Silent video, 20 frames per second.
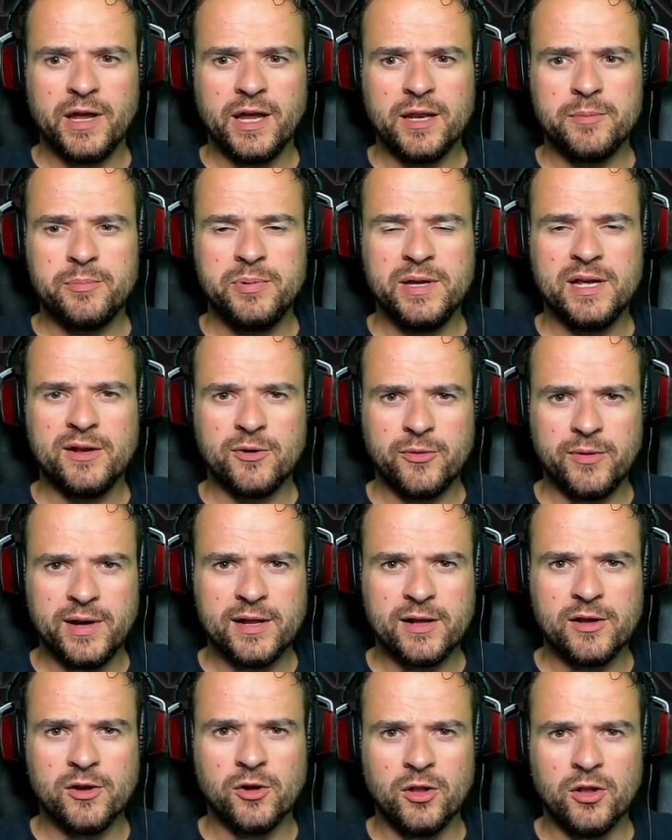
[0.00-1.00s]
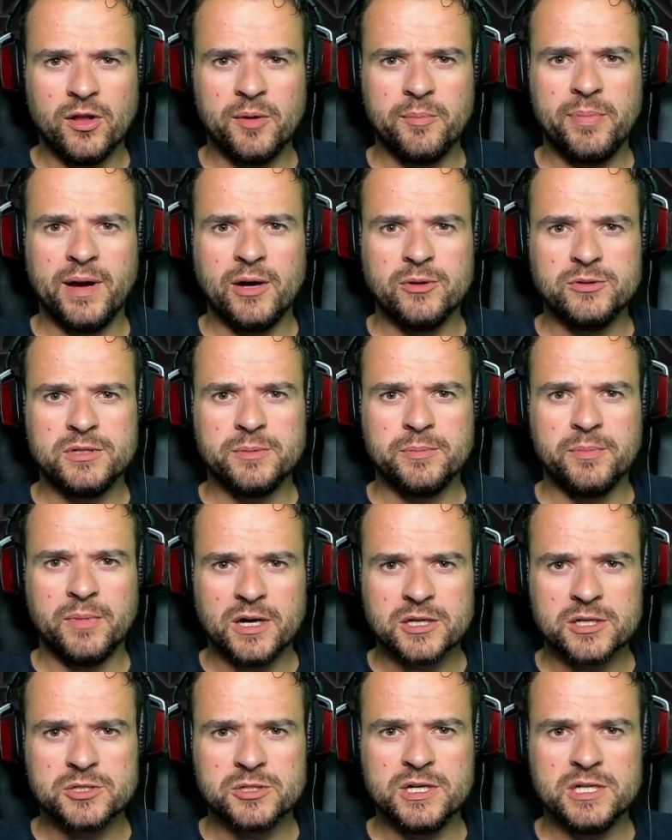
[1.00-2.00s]
and be critical about the
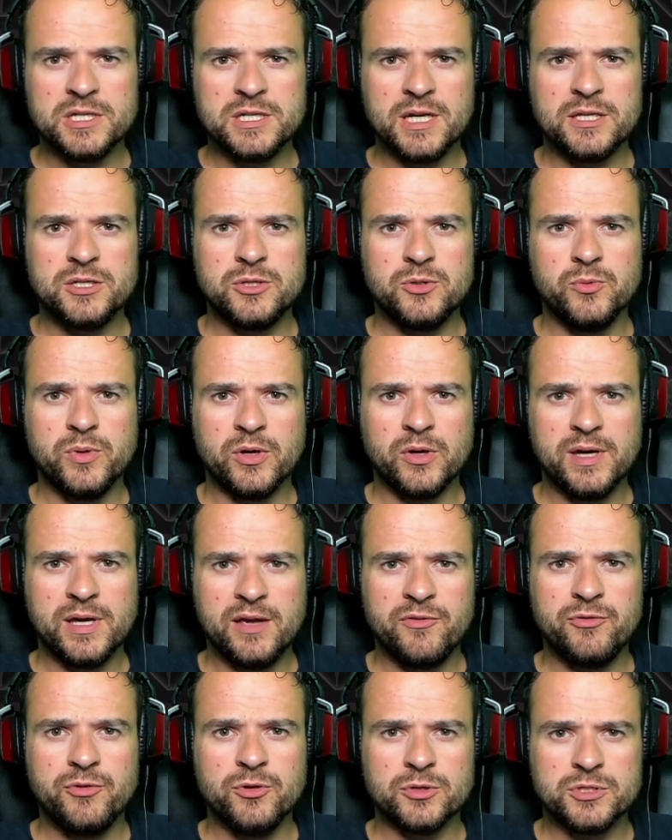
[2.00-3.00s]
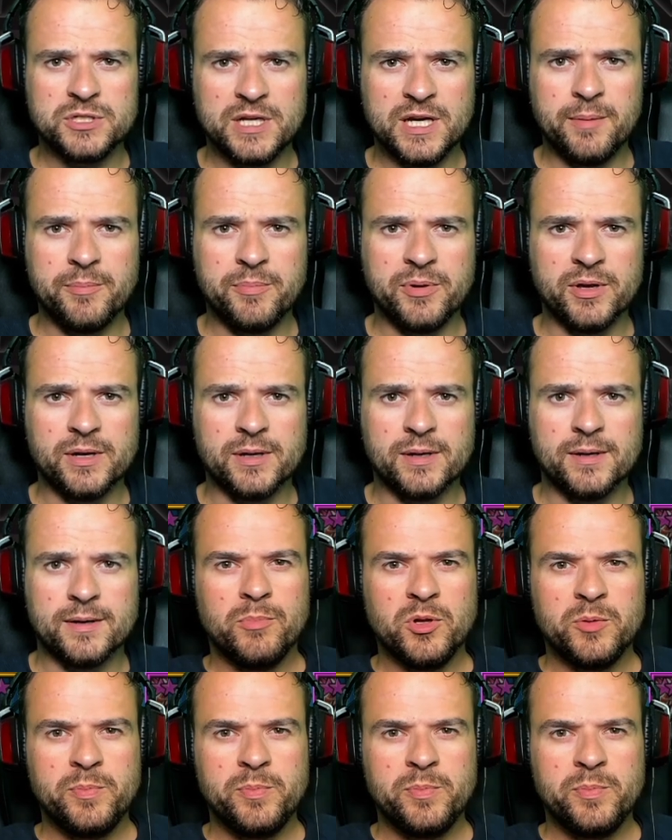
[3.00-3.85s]
masteries that you will give your champion.